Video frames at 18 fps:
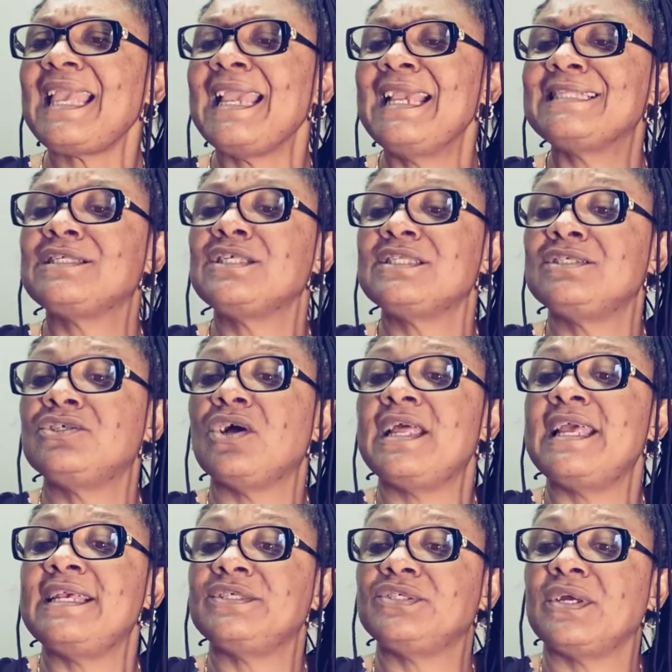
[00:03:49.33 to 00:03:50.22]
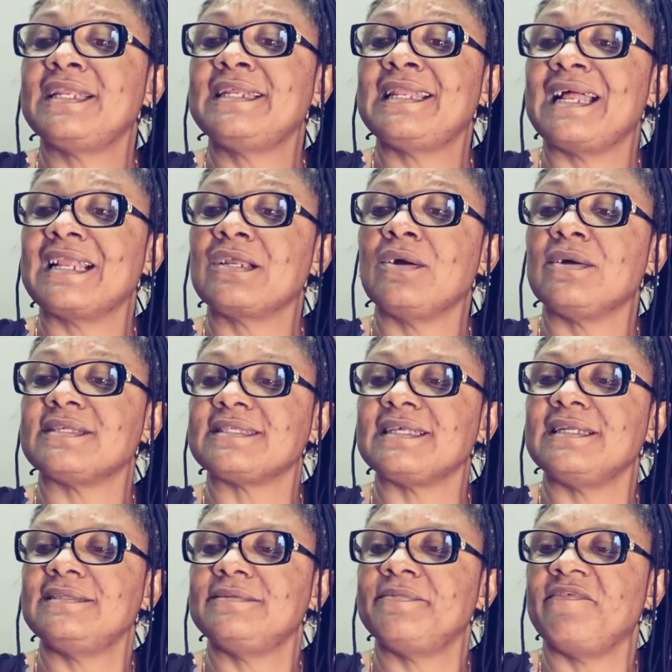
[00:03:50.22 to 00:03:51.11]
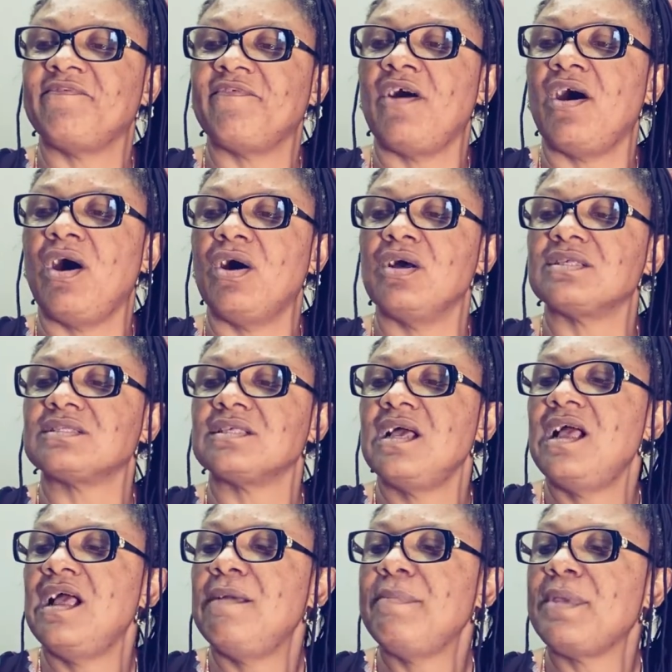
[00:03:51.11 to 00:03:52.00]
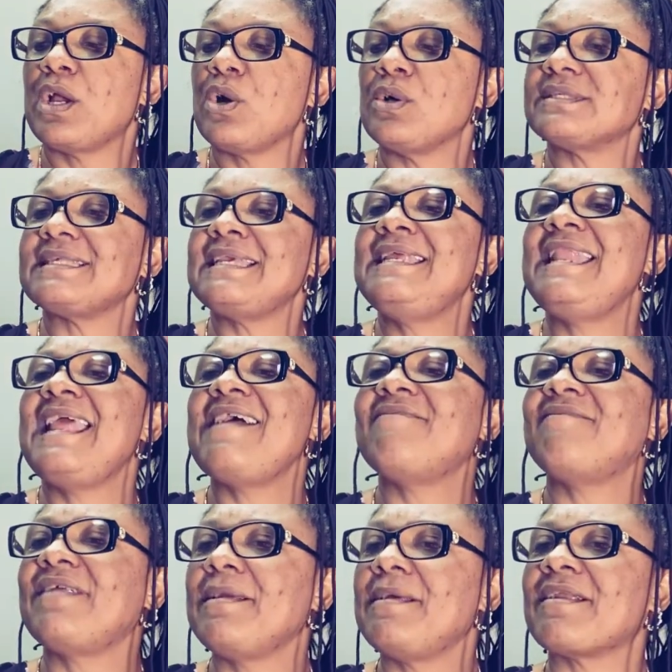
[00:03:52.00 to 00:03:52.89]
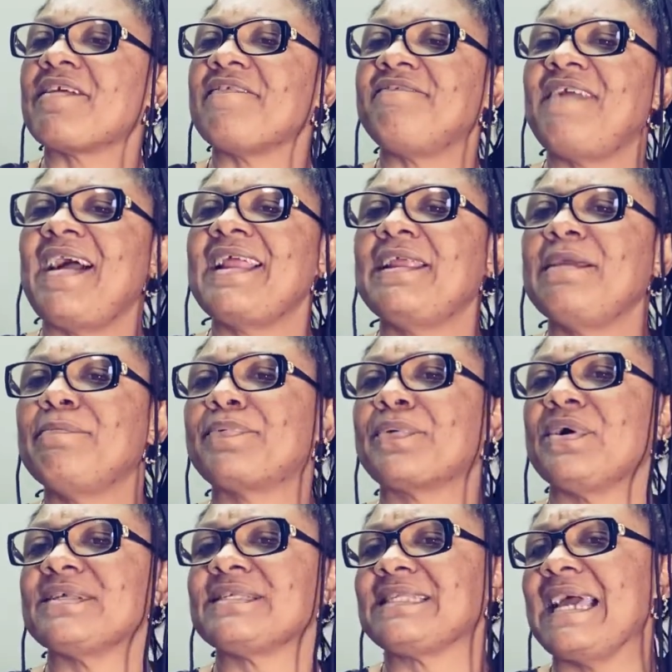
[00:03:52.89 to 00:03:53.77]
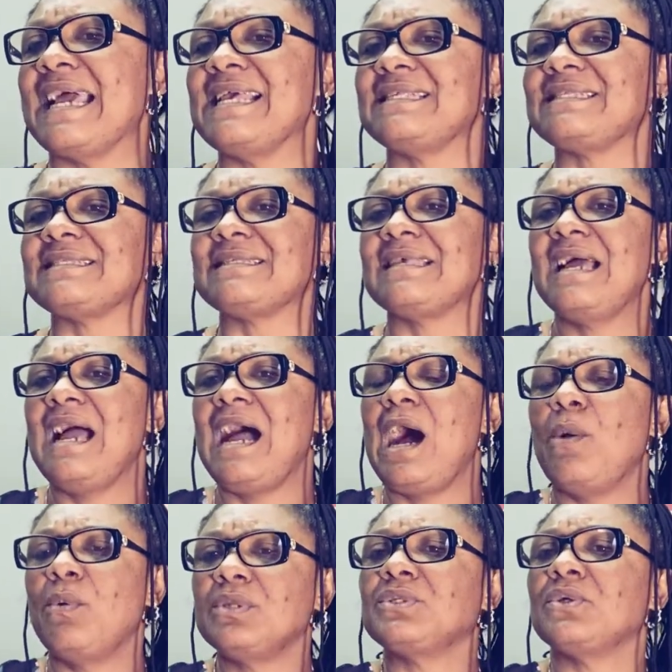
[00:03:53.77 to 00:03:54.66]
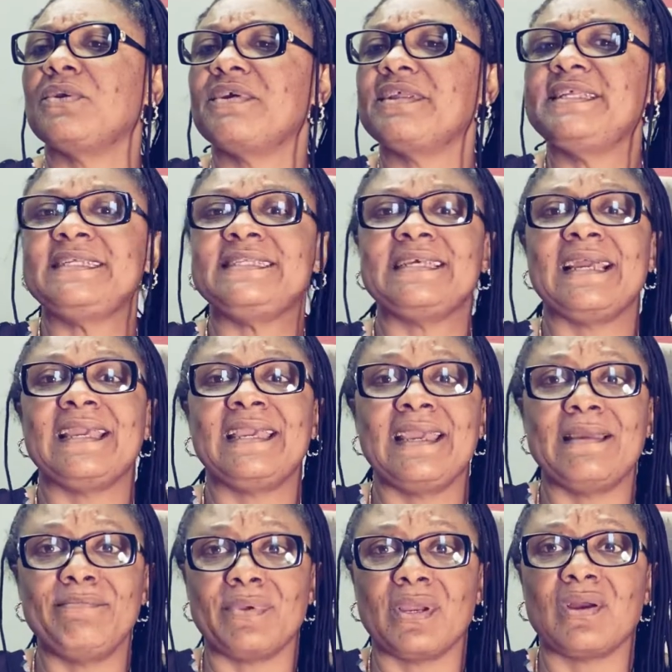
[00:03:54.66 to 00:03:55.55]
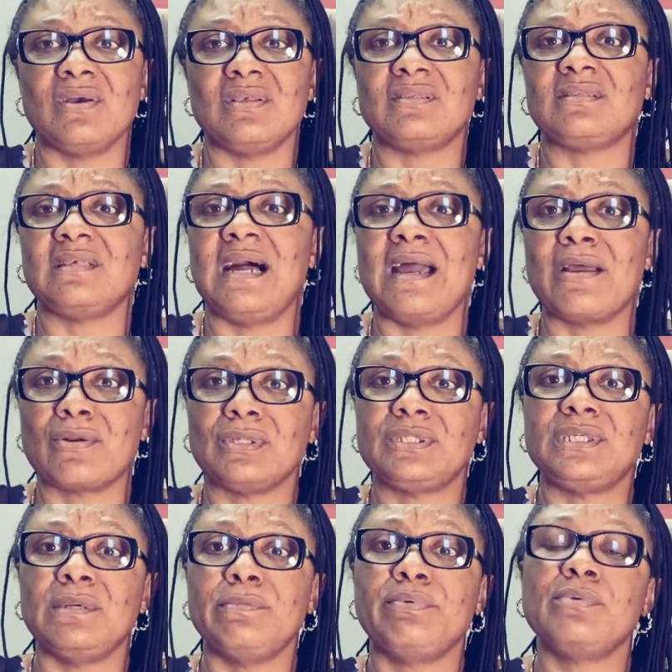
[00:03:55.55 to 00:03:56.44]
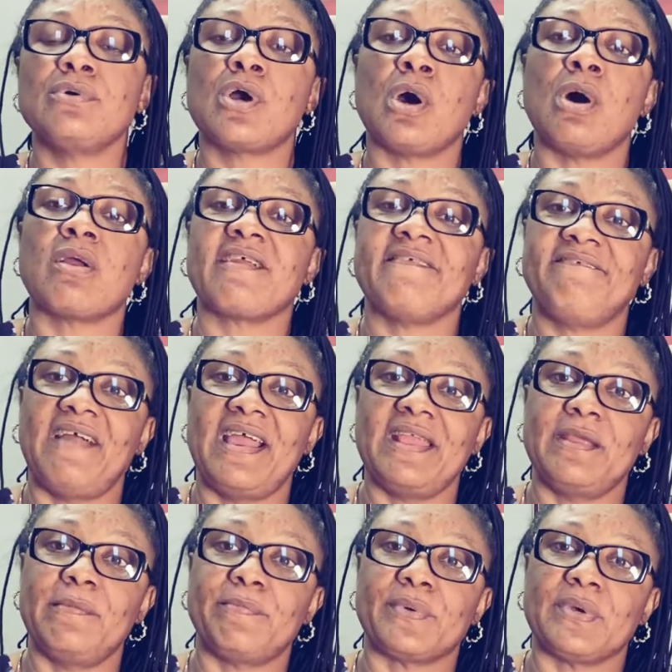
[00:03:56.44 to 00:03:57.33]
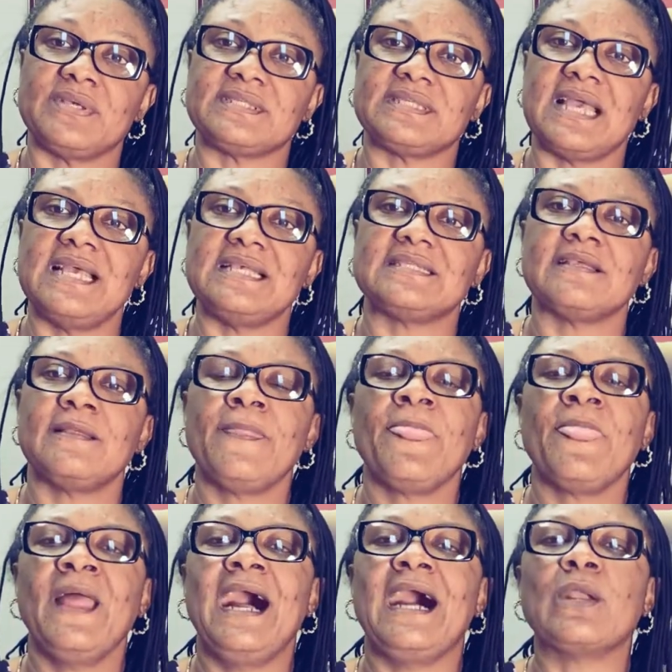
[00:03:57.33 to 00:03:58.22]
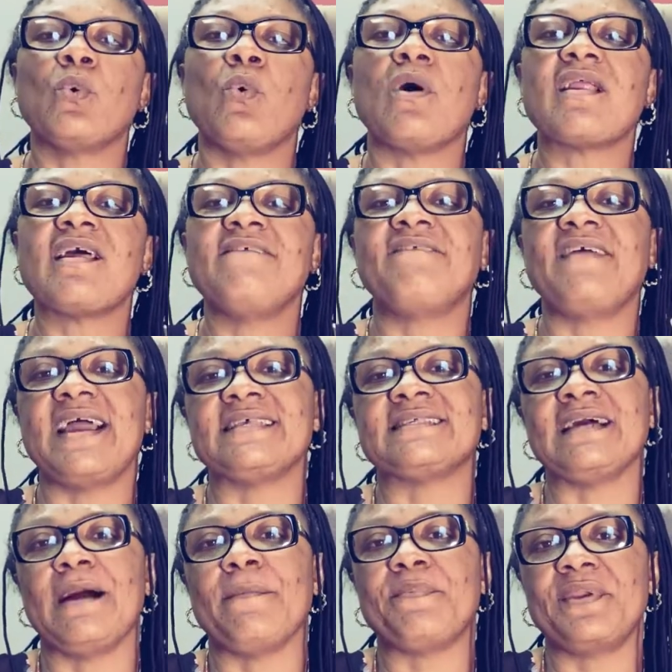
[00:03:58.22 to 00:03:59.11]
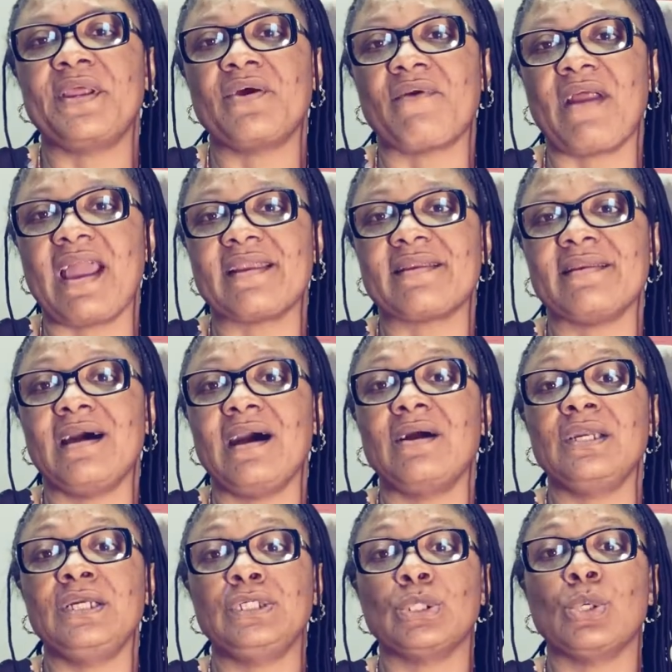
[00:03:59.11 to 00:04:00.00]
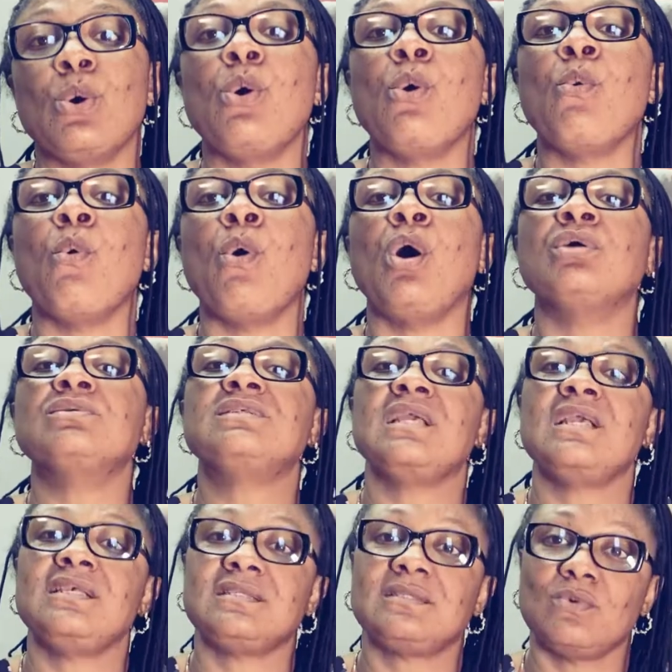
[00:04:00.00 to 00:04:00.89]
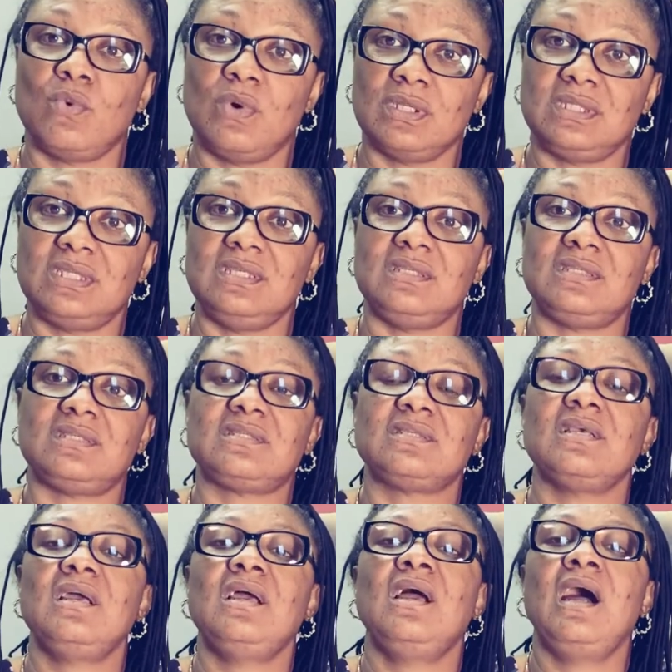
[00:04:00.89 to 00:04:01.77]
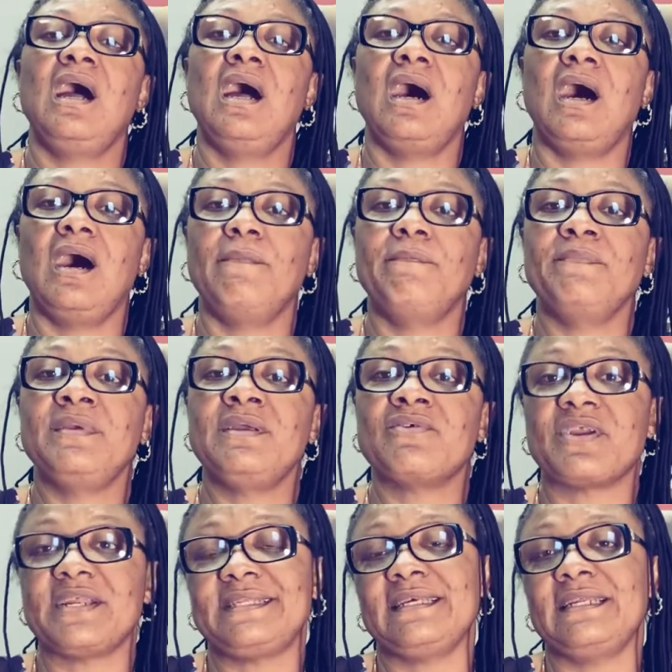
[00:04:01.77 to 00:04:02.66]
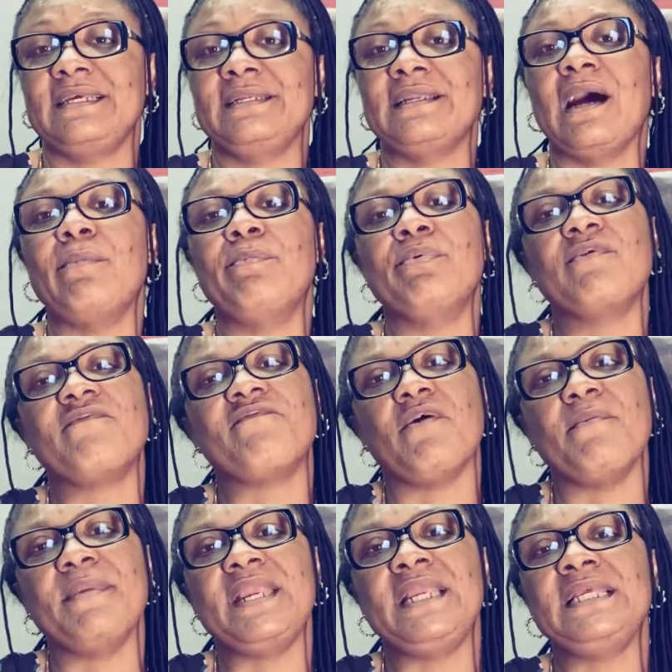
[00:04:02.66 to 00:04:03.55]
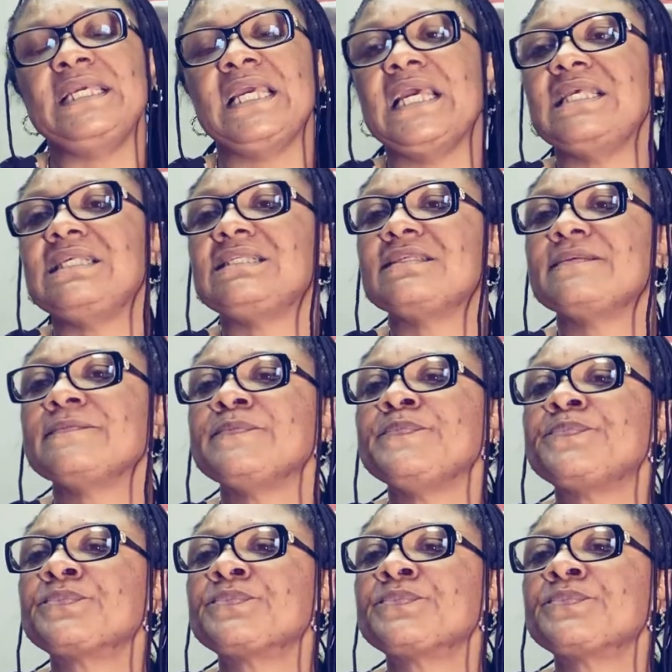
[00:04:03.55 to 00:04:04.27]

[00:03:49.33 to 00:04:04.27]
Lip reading: It is a journey that God sent before us, because in every refining process, I want to read it again, because I wrote a book called Refining Process, and whatever is happening right now in whole world is what is written in that book for many years.